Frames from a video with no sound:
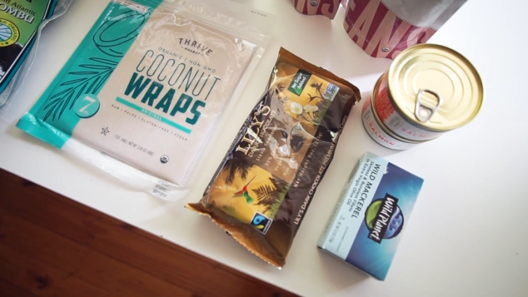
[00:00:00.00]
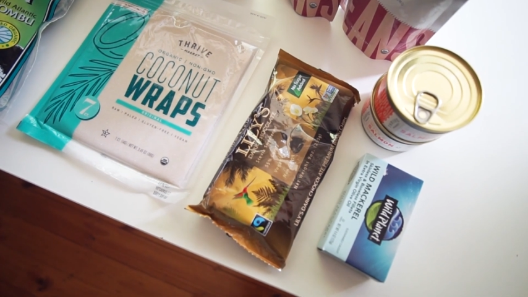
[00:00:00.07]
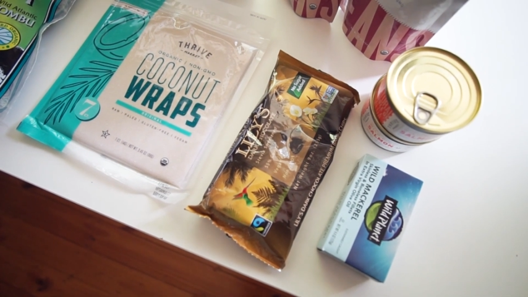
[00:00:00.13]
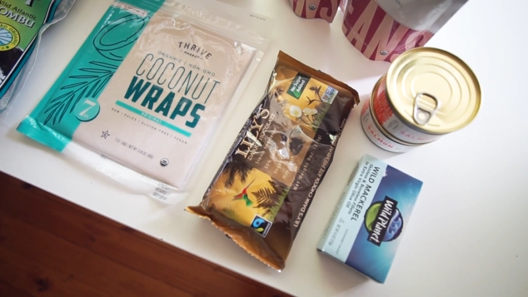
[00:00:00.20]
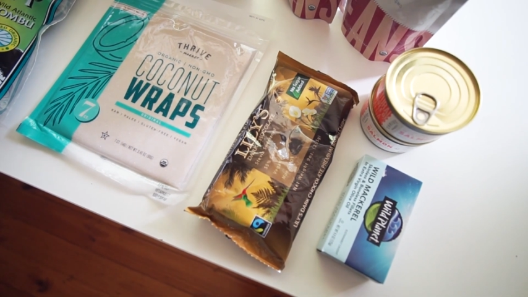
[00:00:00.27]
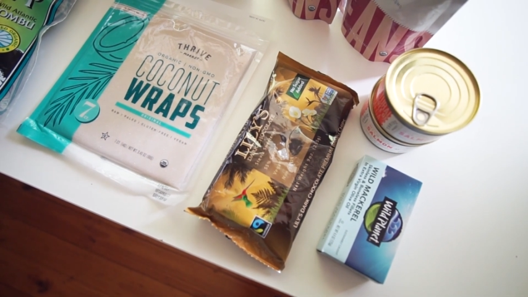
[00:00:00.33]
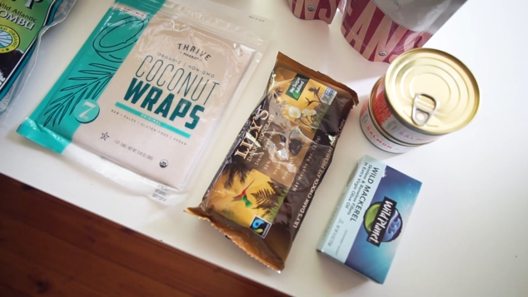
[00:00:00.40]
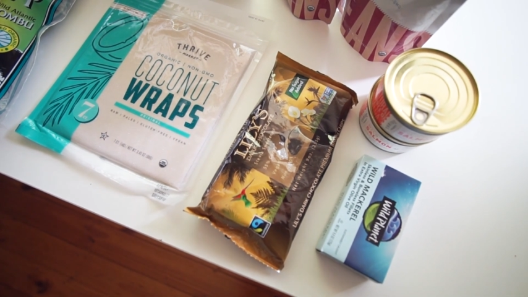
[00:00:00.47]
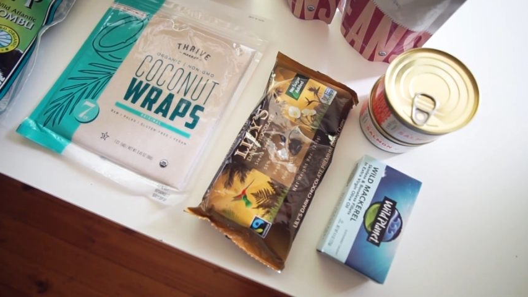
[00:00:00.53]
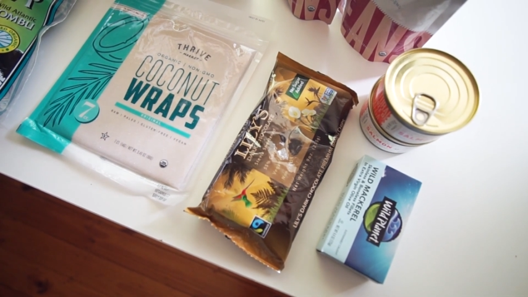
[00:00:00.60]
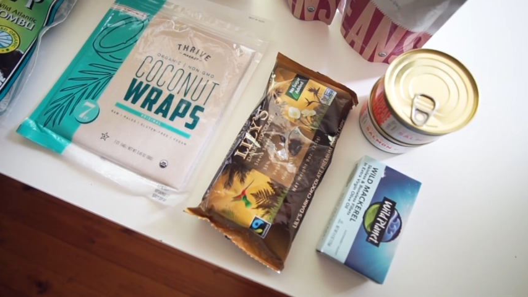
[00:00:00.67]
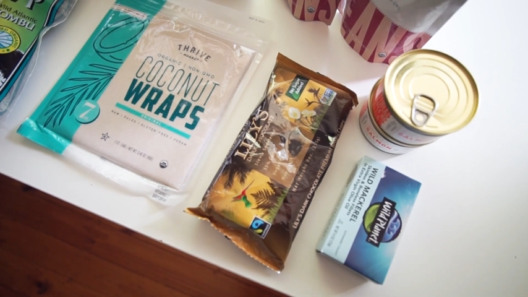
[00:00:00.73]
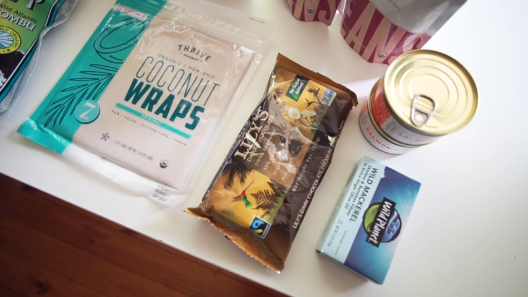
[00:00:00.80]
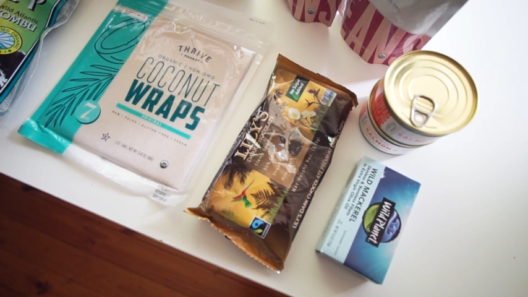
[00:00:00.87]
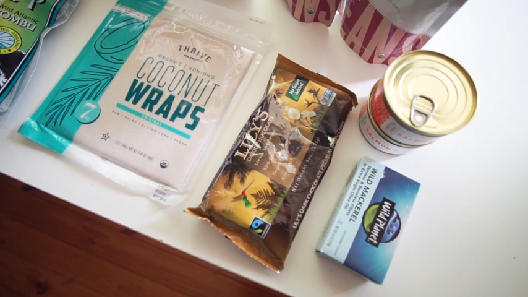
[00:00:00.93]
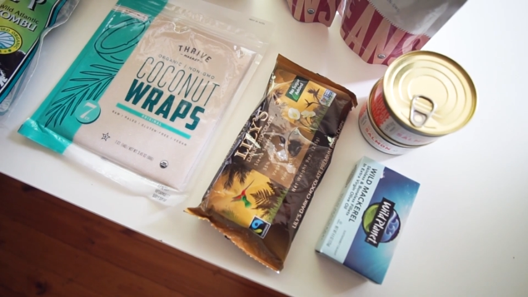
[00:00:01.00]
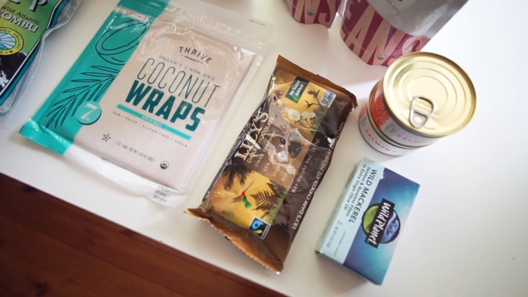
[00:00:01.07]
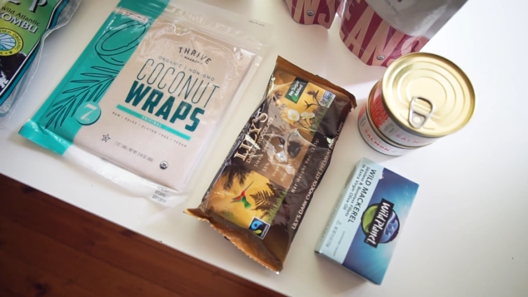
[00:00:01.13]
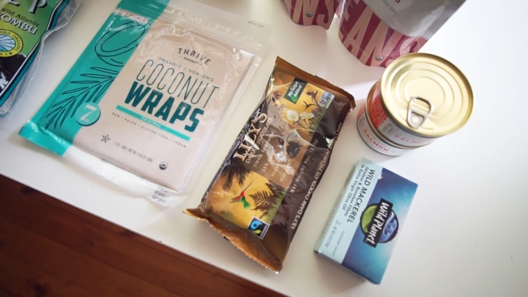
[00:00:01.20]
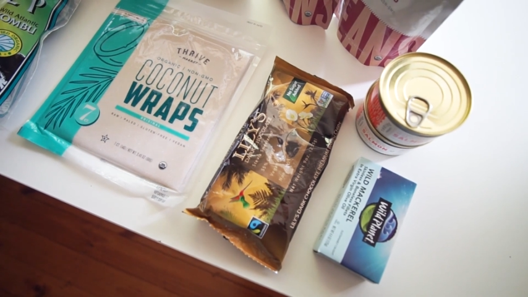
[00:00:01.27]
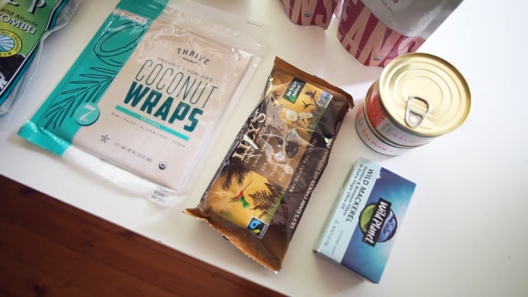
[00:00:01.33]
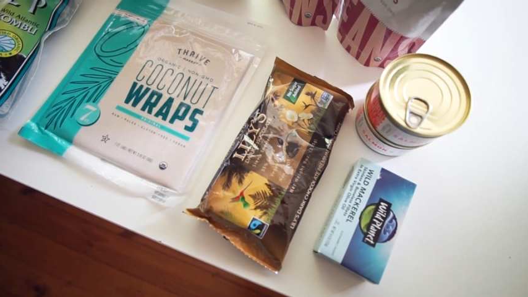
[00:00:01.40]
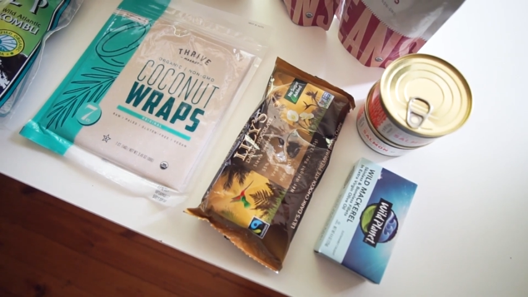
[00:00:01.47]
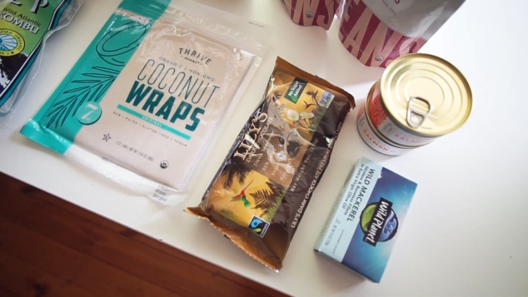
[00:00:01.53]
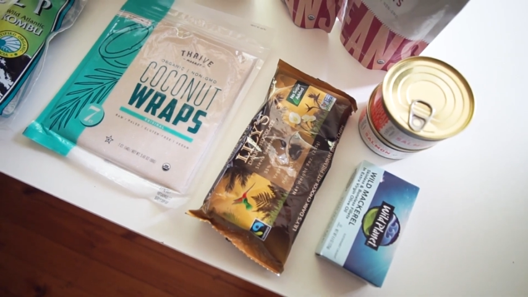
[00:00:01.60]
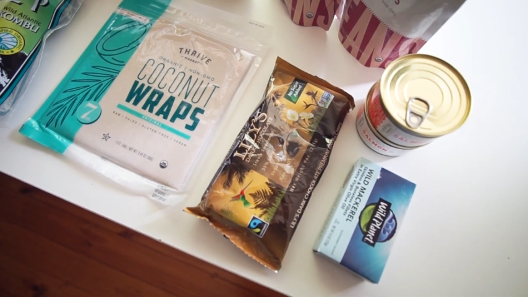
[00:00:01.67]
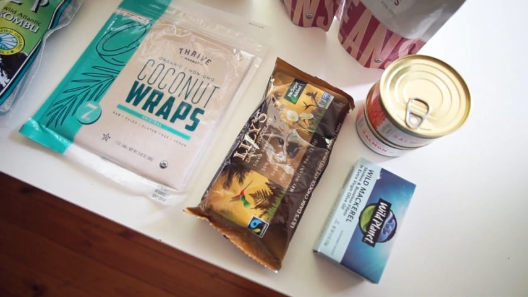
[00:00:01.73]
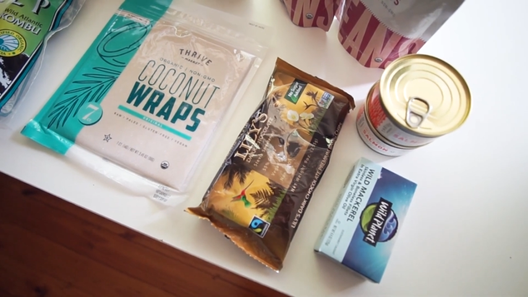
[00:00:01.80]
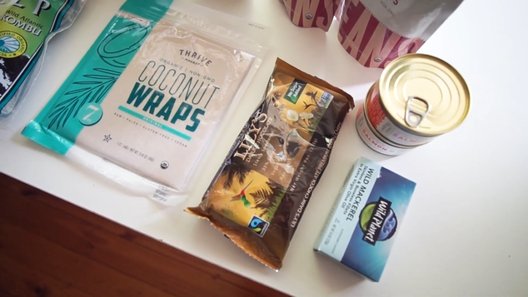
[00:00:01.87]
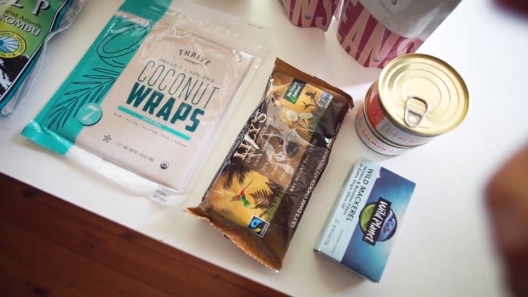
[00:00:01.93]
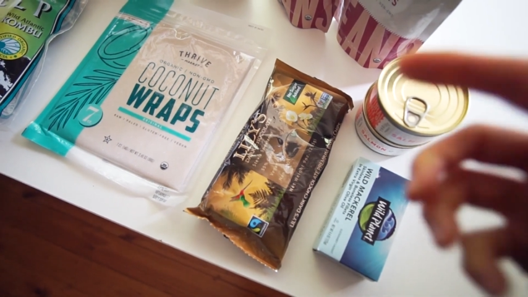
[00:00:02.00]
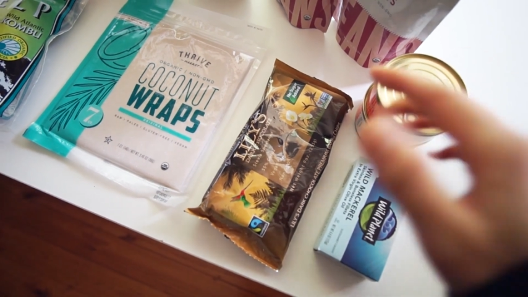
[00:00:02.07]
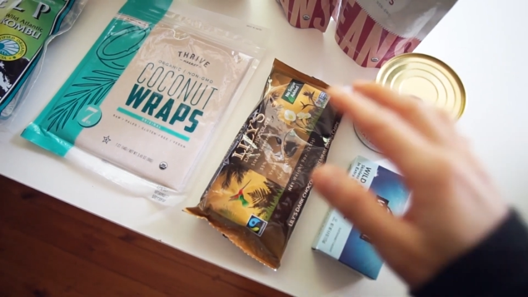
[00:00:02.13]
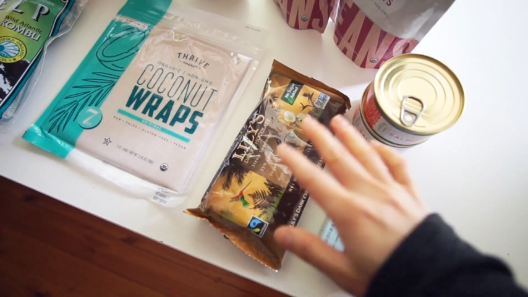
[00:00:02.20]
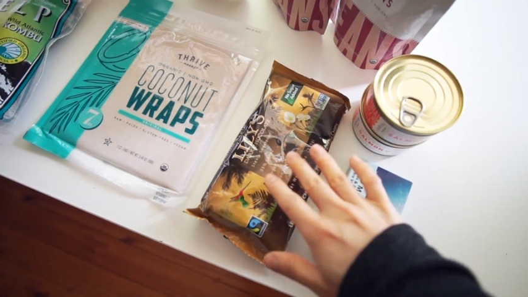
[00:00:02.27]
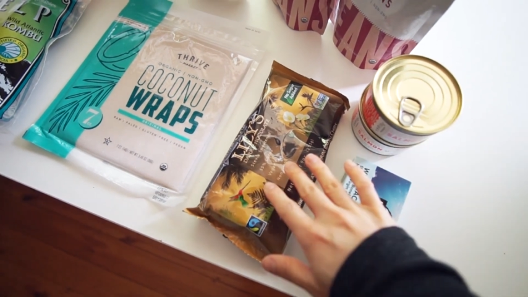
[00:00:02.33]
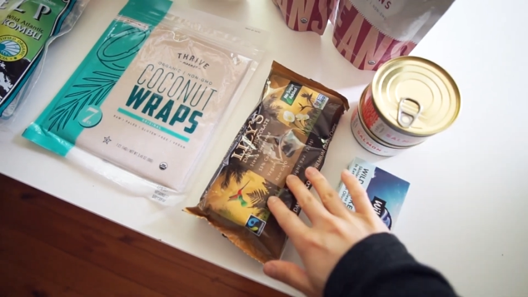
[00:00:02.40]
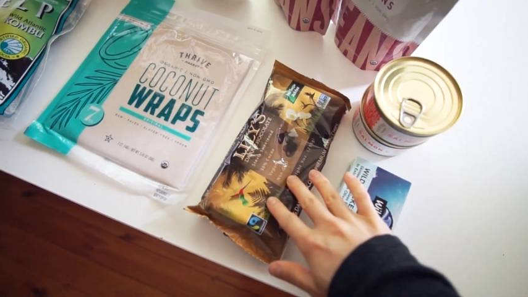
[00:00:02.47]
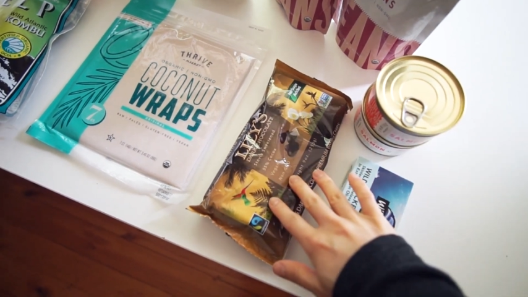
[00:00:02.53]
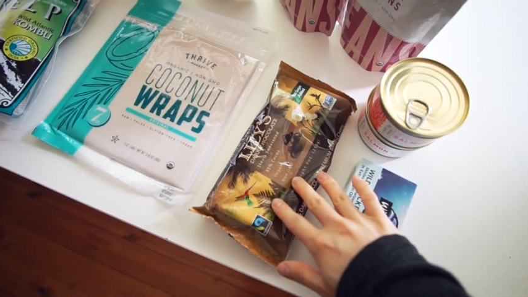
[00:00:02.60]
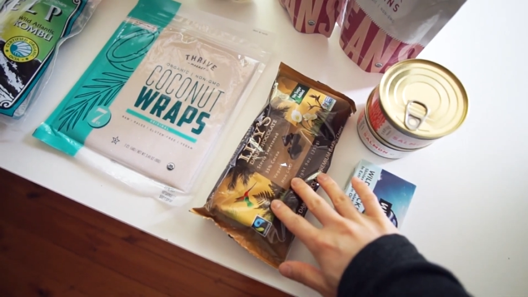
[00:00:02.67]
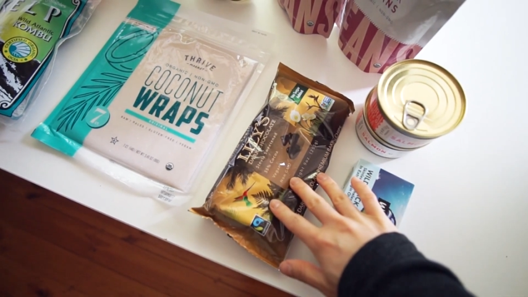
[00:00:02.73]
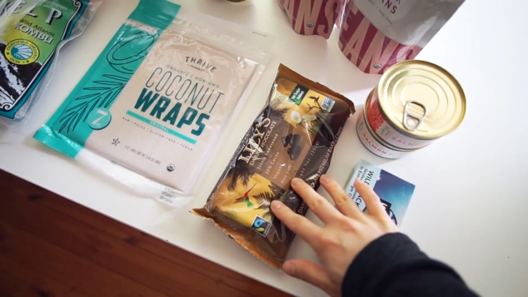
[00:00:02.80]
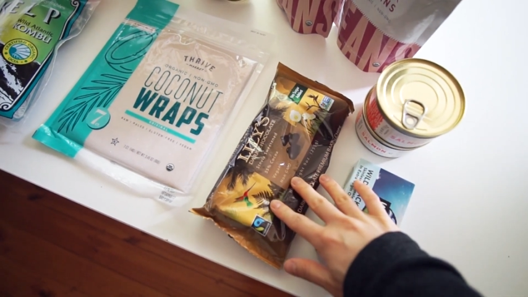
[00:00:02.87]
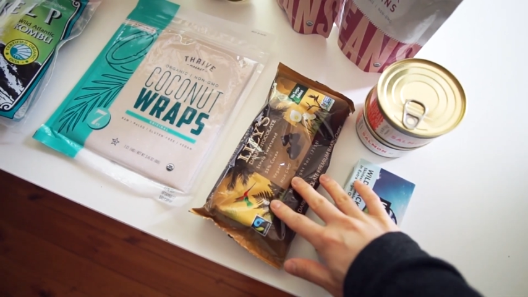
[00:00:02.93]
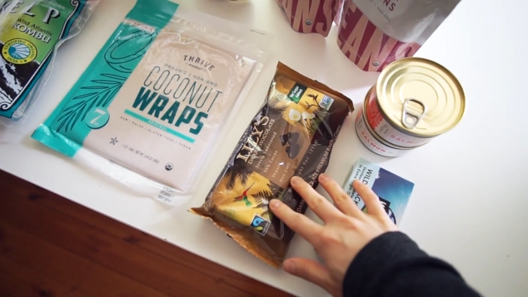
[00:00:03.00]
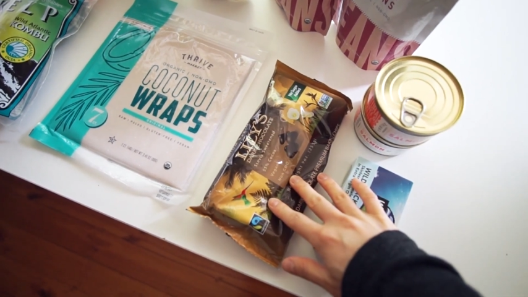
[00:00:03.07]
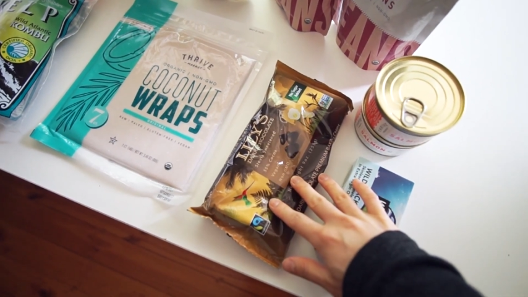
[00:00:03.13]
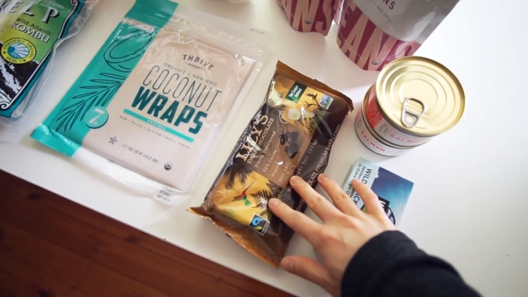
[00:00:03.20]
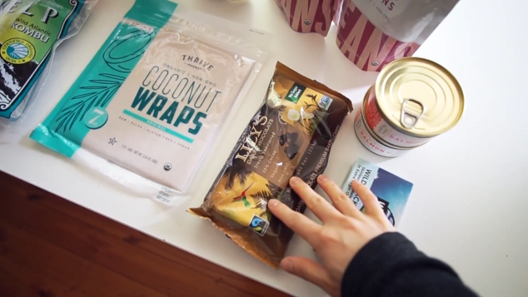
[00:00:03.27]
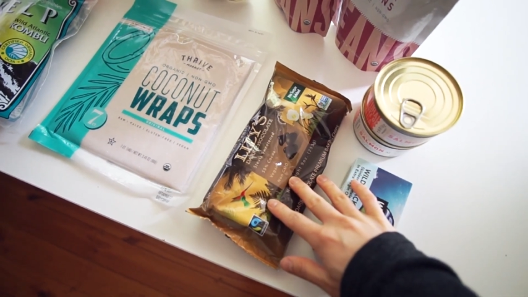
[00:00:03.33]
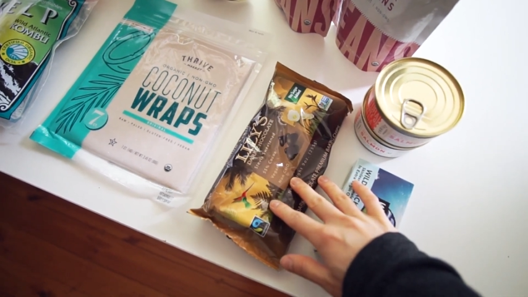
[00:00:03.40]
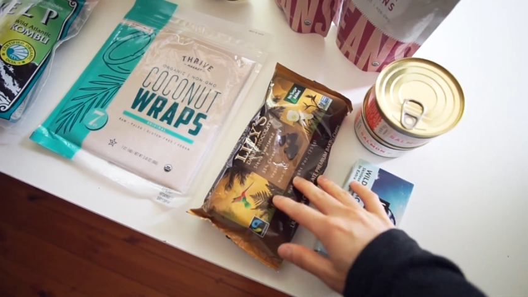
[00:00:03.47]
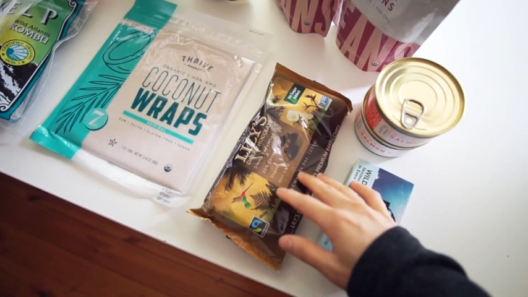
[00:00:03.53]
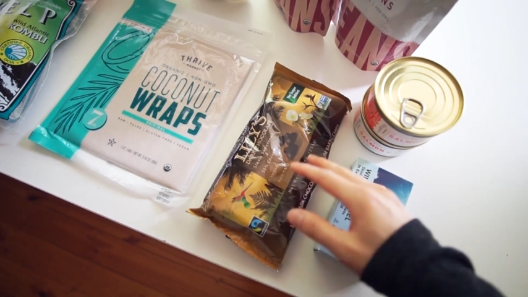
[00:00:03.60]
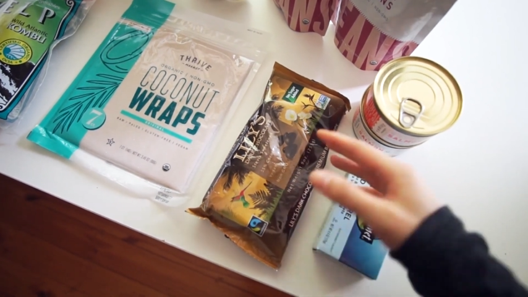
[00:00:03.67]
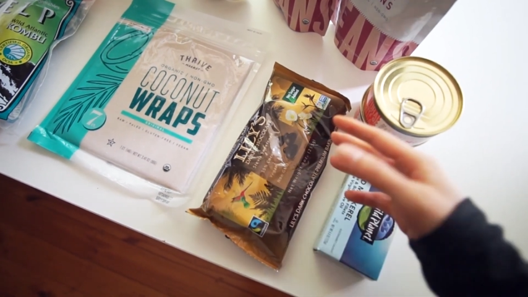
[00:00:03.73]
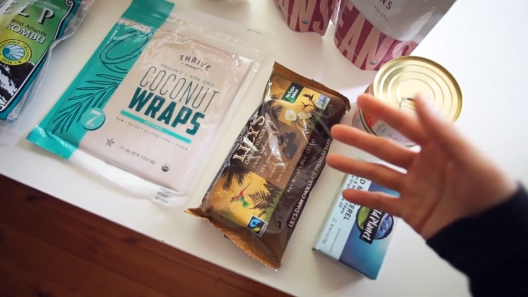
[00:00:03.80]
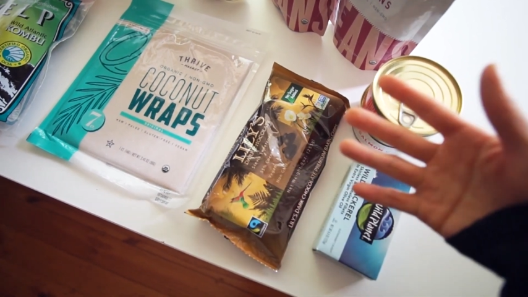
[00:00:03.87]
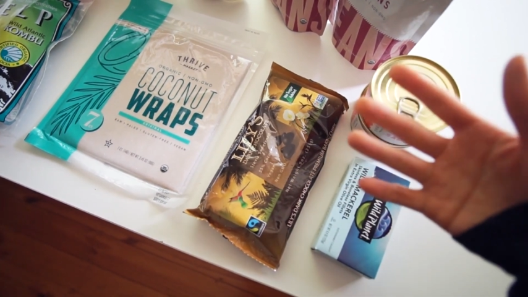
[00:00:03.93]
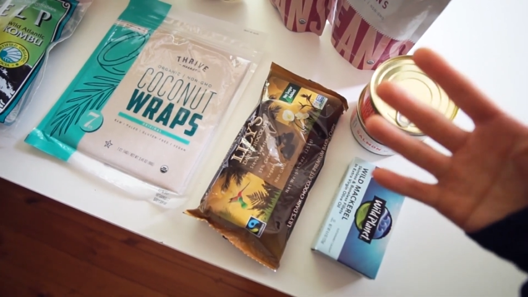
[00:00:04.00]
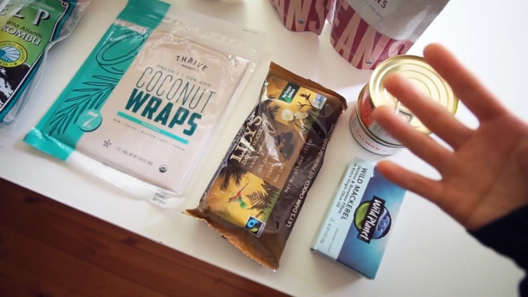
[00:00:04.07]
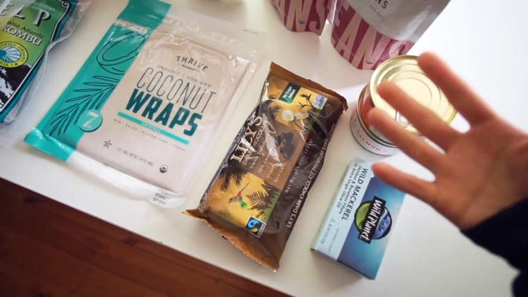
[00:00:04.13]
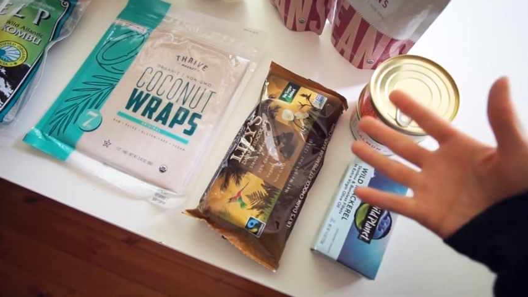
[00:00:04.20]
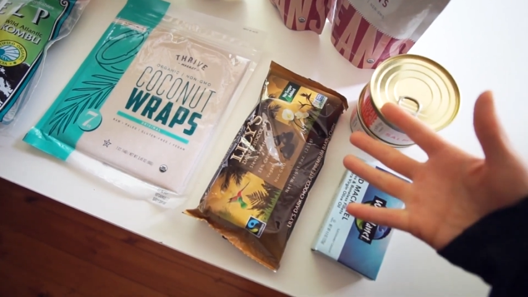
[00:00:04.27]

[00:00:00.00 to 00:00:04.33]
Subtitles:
(no speaker visible)